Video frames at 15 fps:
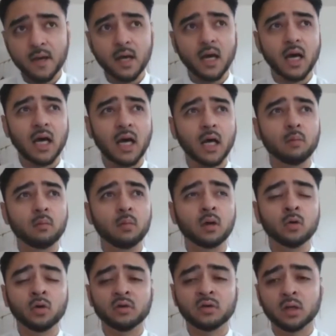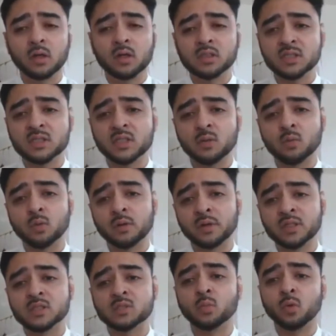A lot of classes that were in
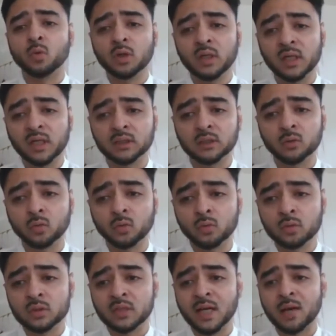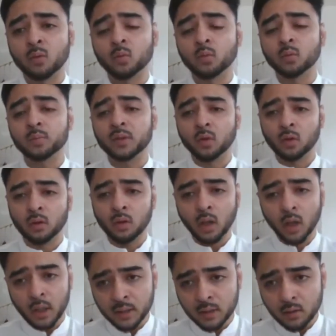smaller lecture halls now will be
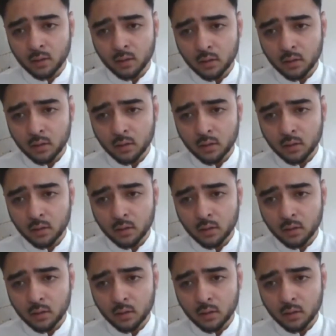online.